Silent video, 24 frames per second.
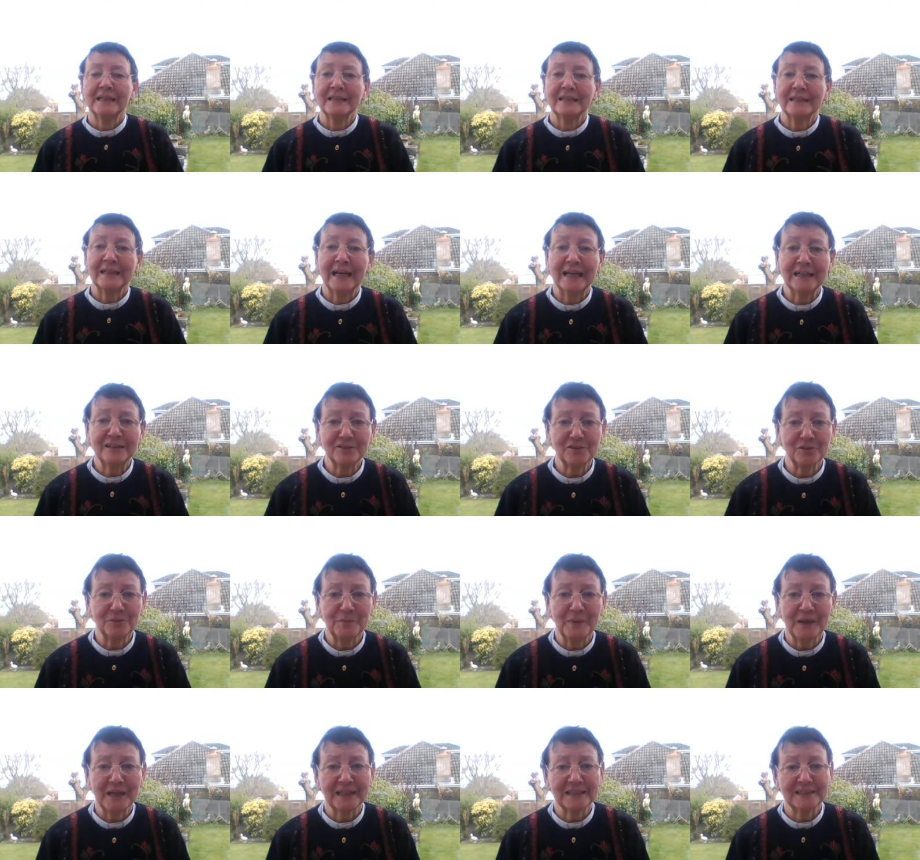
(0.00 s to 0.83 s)

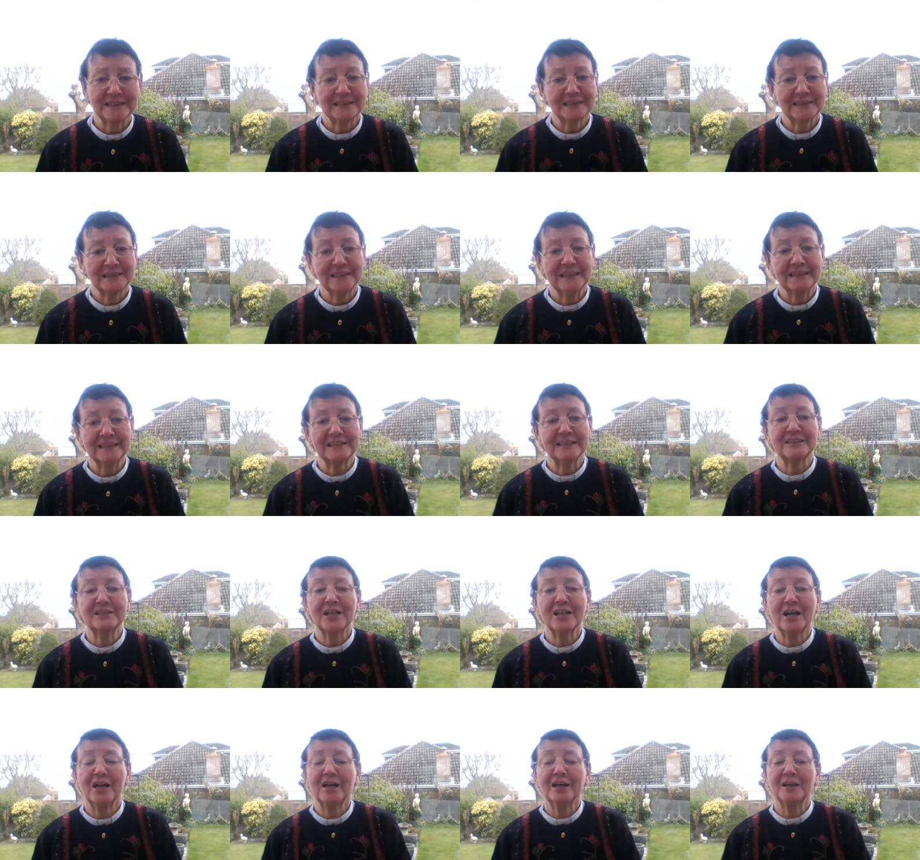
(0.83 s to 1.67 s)
Candlemas is a
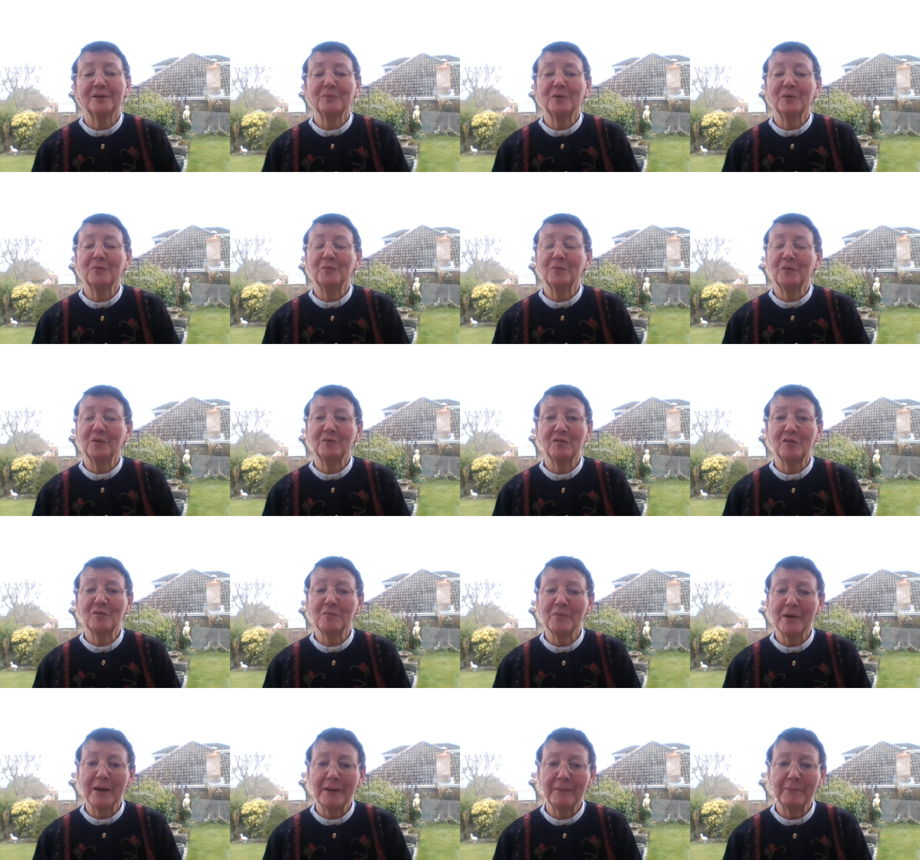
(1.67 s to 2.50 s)
time when we
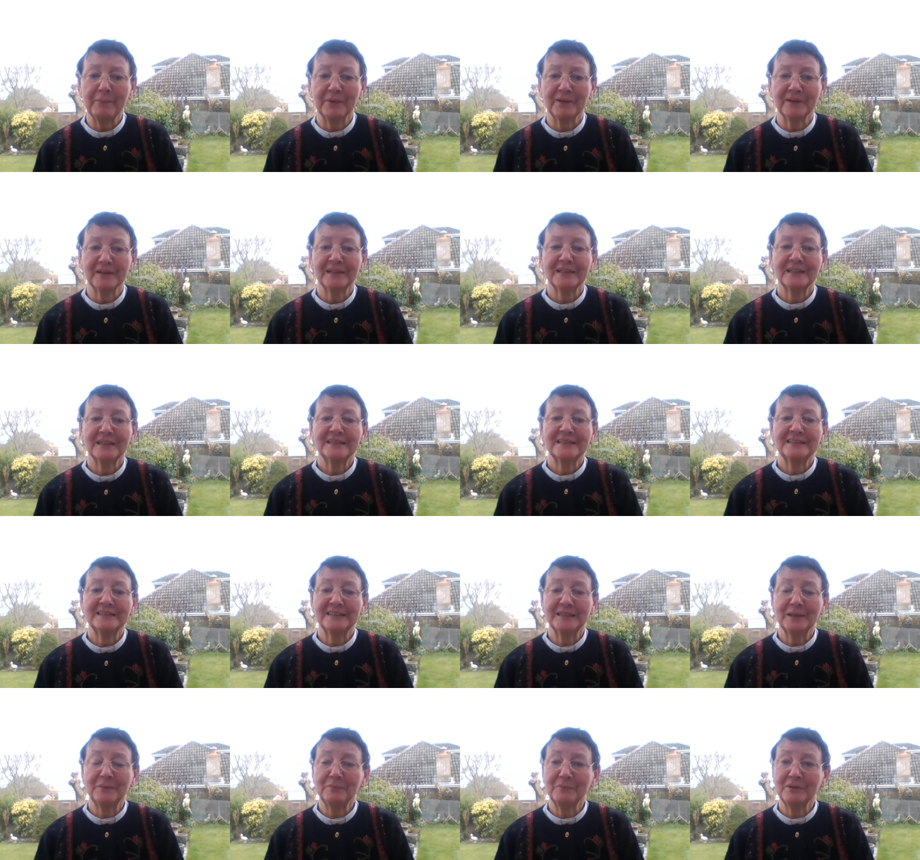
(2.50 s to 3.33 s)
remember
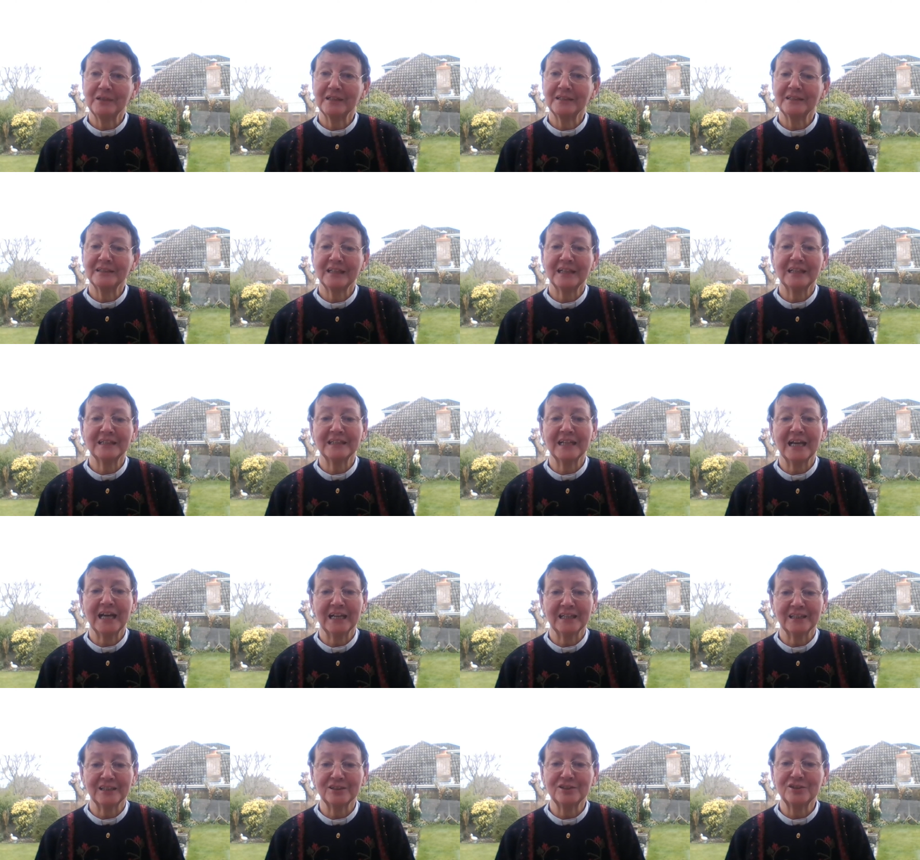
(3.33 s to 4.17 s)
Simeon and
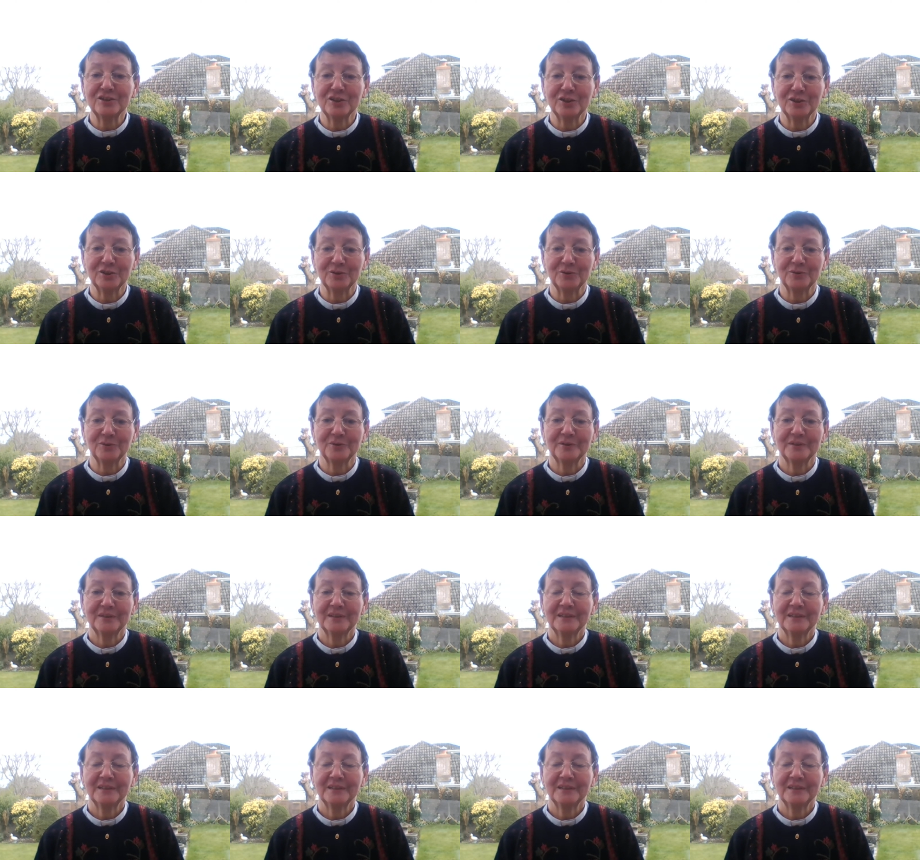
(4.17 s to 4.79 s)
Anna too.